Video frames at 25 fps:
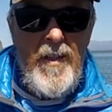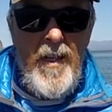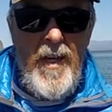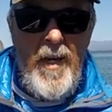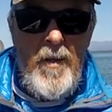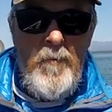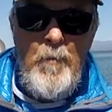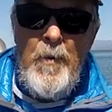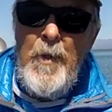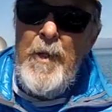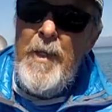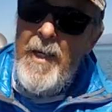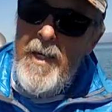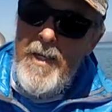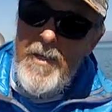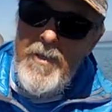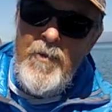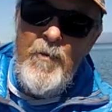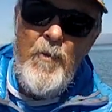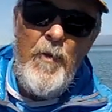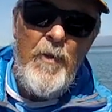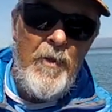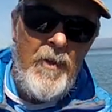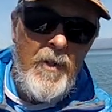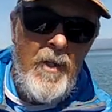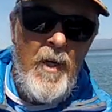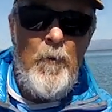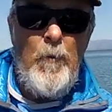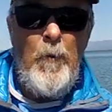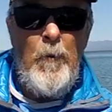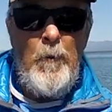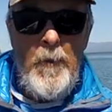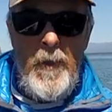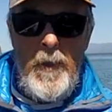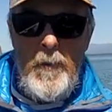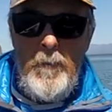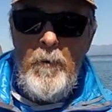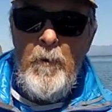I BS'd with a couple
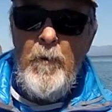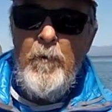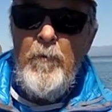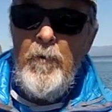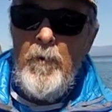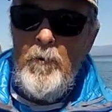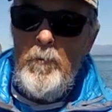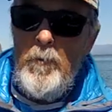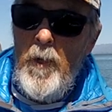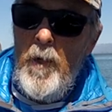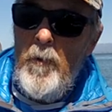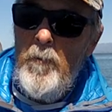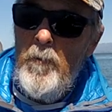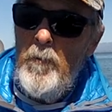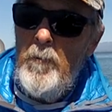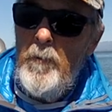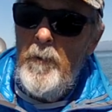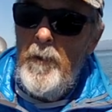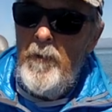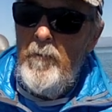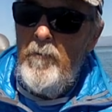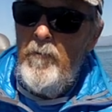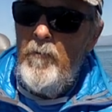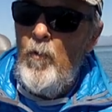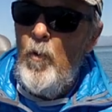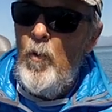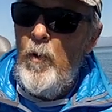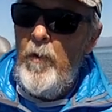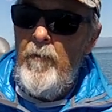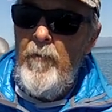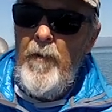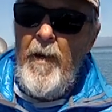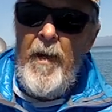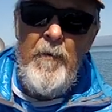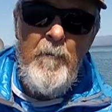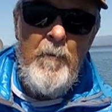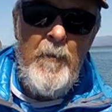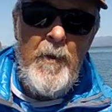people for probably
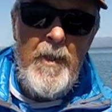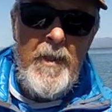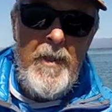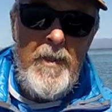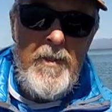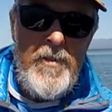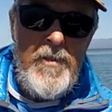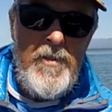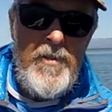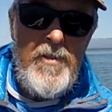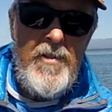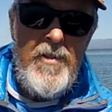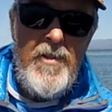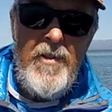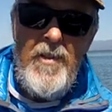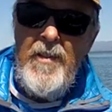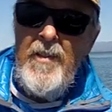45 minutes,